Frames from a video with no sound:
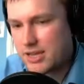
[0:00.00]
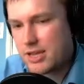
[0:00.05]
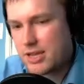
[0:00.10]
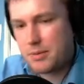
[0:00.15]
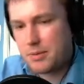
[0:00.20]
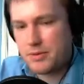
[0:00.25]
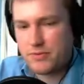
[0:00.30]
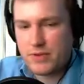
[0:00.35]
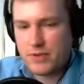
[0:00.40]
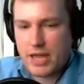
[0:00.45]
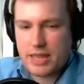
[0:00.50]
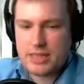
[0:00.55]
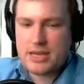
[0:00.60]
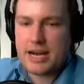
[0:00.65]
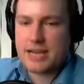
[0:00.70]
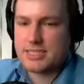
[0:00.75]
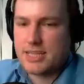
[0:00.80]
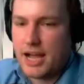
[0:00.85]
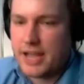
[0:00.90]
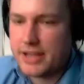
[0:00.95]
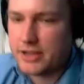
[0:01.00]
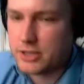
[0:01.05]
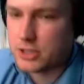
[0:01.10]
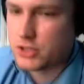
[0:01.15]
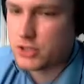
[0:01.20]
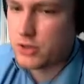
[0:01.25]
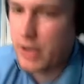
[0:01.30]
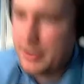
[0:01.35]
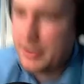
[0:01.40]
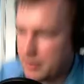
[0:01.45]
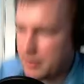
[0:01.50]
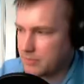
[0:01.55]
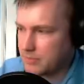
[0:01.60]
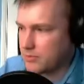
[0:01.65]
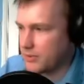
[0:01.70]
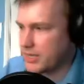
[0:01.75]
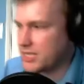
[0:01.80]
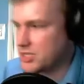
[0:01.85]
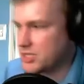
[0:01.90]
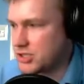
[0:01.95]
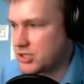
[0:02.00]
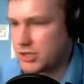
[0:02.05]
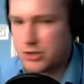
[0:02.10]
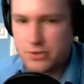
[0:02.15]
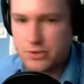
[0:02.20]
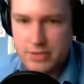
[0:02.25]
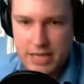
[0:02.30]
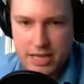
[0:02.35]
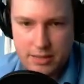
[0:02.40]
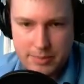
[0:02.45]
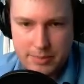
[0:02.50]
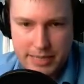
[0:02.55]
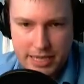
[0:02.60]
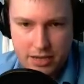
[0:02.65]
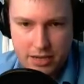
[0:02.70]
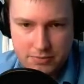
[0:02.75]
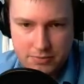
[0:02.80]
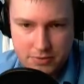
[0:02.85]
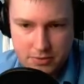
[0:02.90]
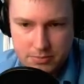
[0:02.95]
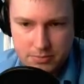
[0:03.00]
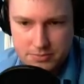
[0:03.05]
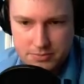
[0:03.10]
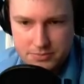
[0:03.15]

But if we can get the next ion drive upgrade soon, that'll be helpful.